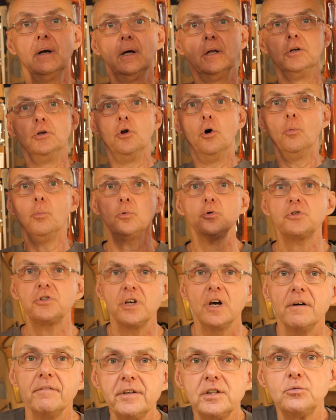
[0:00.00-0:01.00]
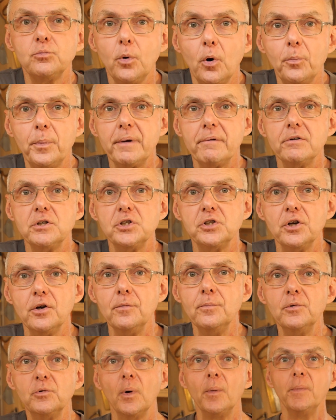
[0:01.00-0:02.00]
Normal service will be
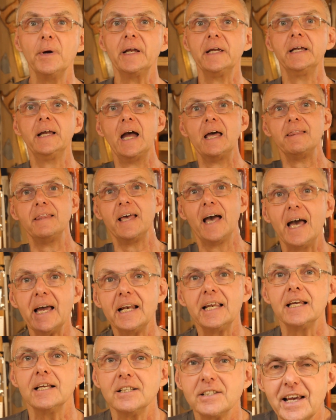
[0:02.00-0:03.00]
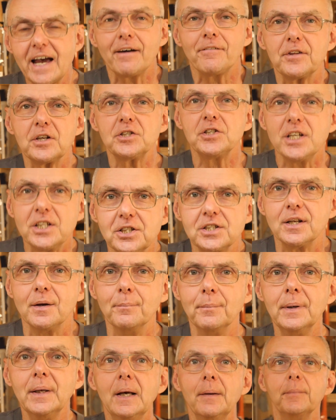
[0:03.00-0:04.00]
resumed when we can get the aliens out of the
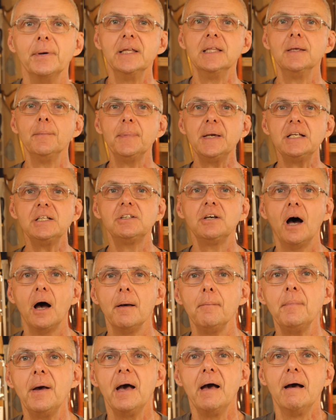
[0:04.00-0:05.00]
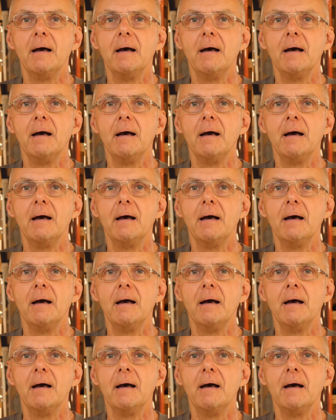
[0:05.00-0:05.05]
system. But in the meantime,